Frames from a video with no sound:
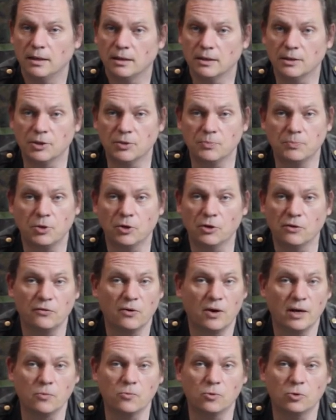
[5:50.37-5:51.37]
Because
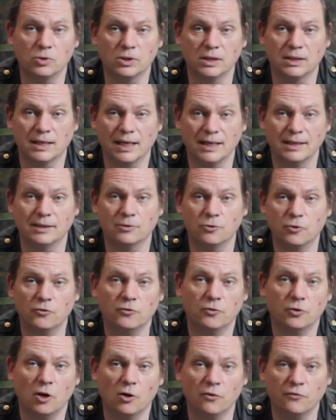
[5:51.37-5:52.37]
purifying water takes an
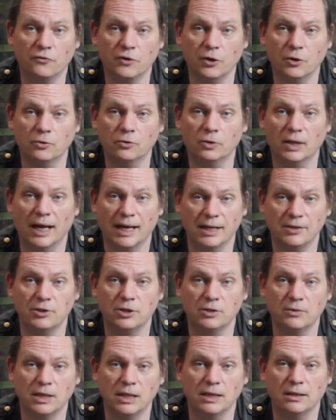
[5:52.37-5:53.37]
awful lot of fuel and
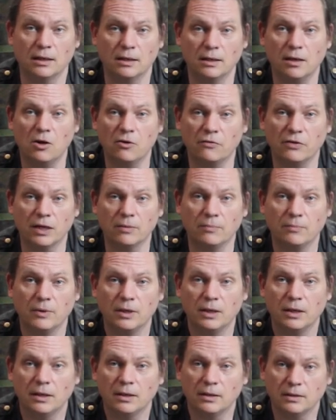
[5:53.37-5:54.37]
you need a lot of it.
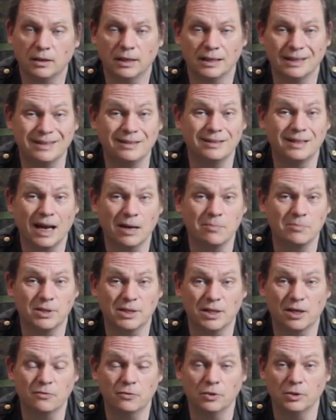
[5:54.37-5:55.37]
Like a little camp
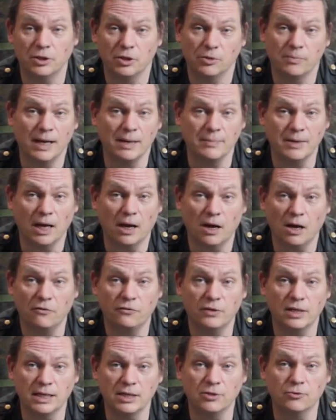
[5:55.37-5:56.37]
stove will do maybe
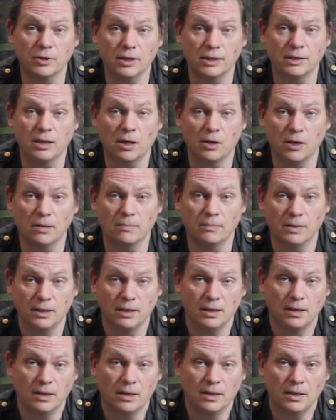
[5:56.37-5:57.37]
half a litre at a time.
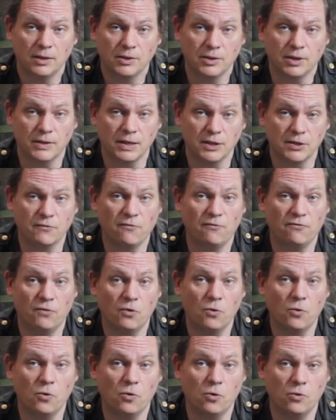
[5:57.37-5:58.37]
So that's
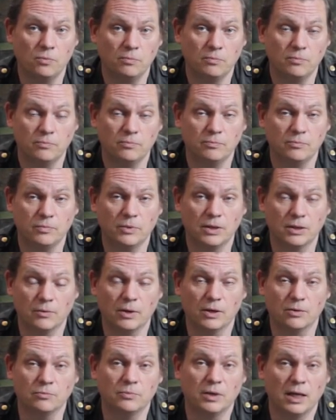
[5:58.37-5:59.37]
four, you
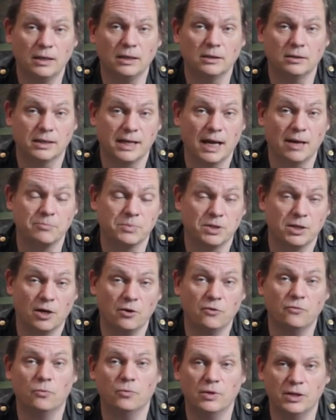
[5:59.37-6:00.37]
know, a little camp
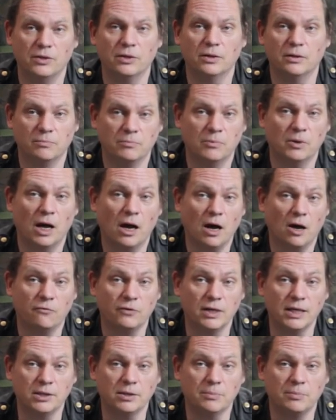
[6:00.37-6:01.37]
stove with a
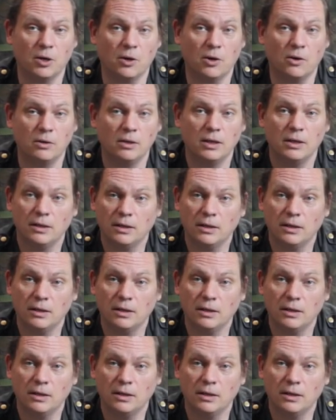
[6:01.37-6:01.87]
half litre pot.